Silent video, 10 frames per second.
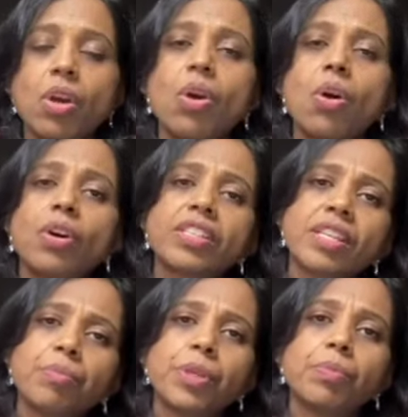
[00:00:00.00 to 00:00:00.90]
or
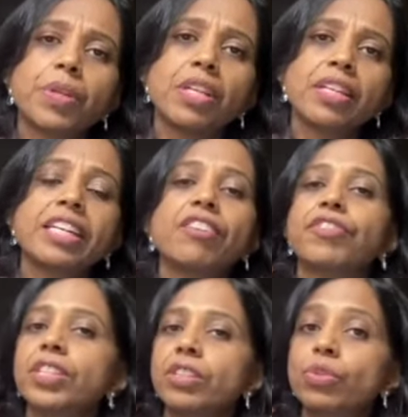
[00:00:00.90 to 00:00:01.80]
some people get
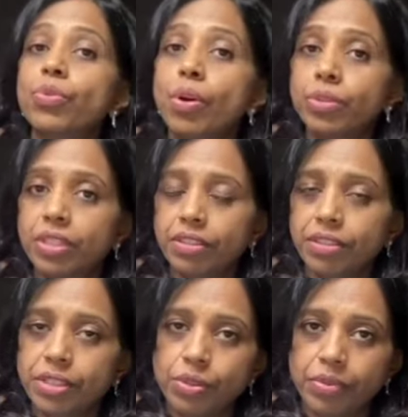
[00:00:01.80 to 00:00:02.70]
affected throughout the
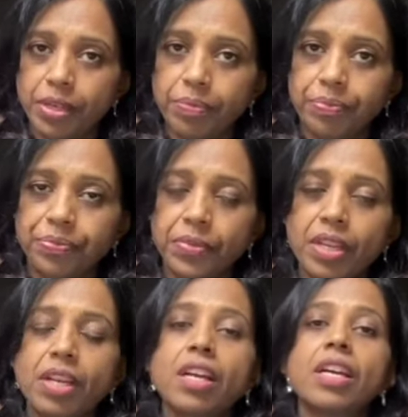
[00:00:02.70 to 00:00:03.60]
year as well.
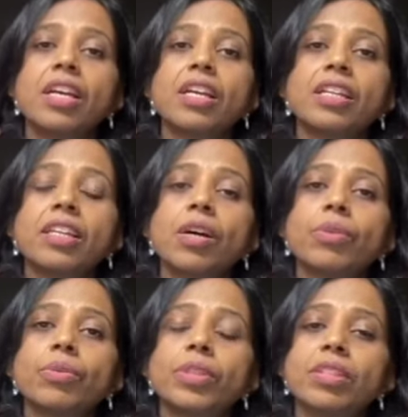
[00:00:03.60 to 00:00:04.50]

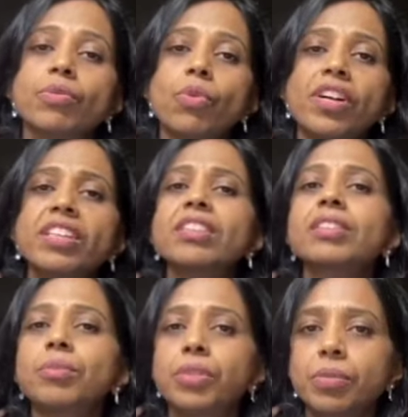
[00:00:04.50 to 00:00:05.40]
Now, what are the
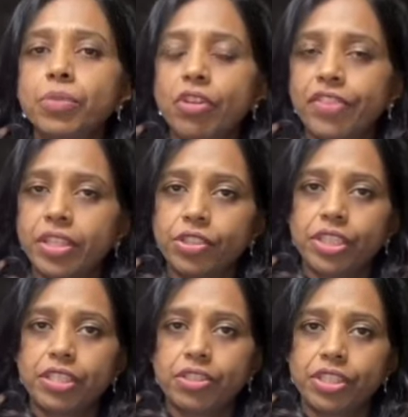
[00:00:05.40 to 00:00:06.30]
symptoms of
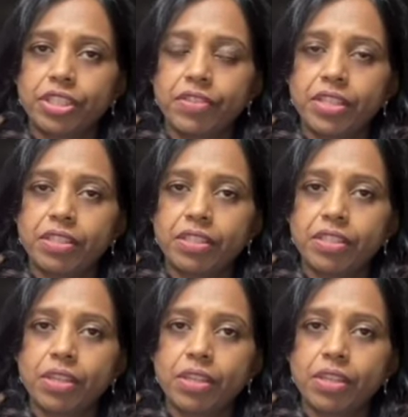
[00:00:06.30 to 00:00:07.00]
allergic conjunctivitis?